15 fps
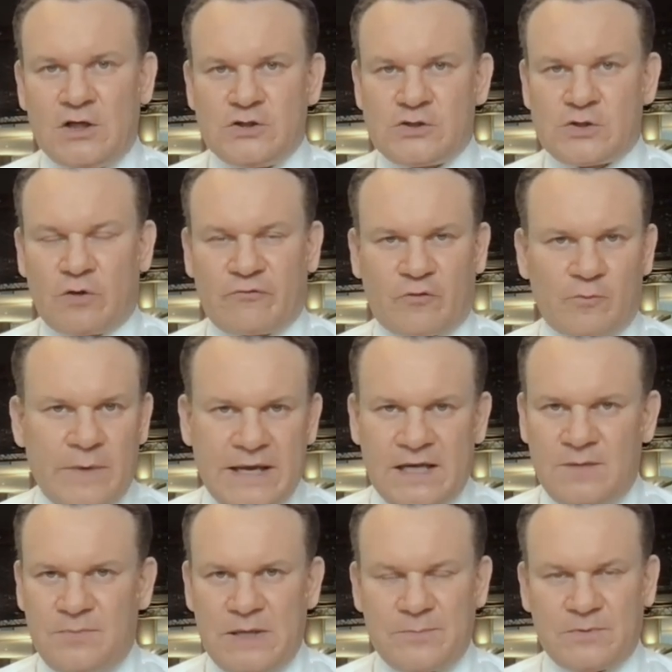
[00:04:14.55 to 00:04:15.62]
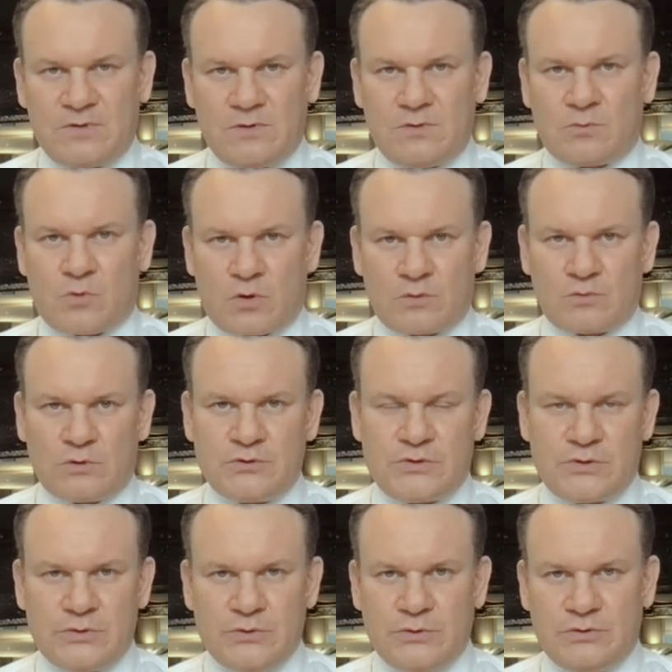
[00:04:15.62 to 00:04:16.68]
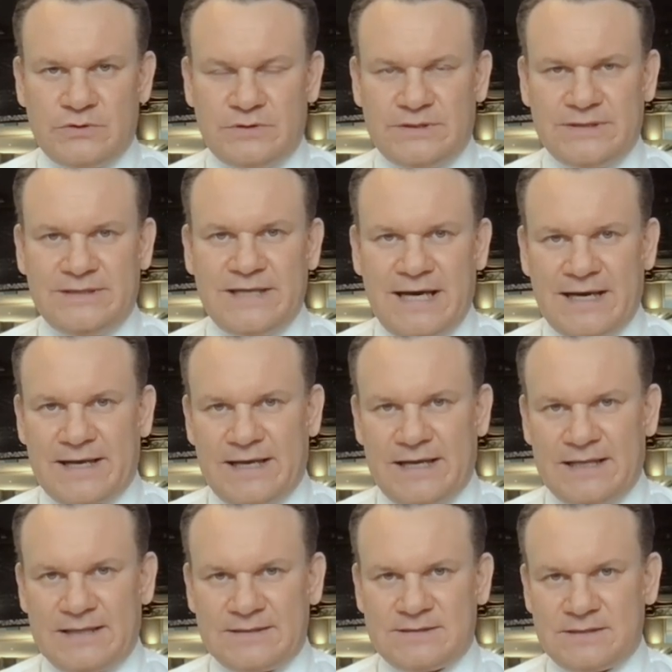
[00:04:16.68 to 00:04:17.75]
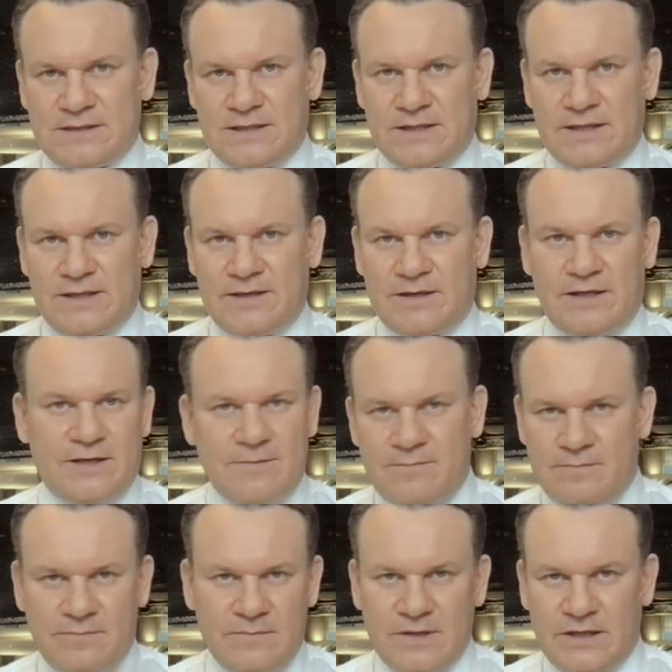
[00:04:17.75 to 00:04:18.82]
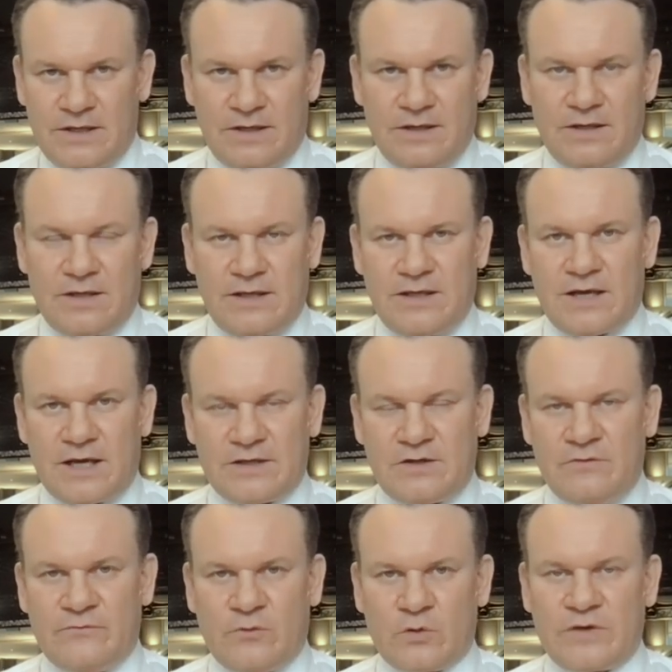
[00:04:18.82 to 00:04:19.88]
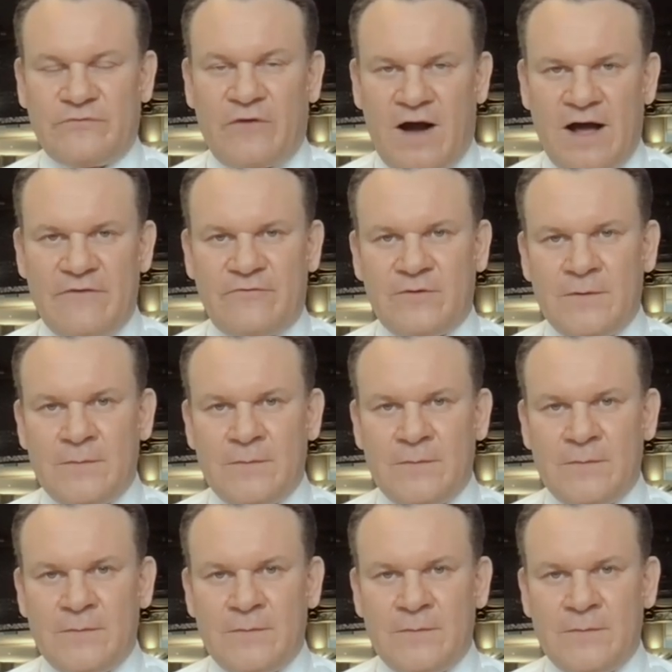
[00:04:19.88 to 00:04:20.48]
So for many people, World War II did not end in 1945.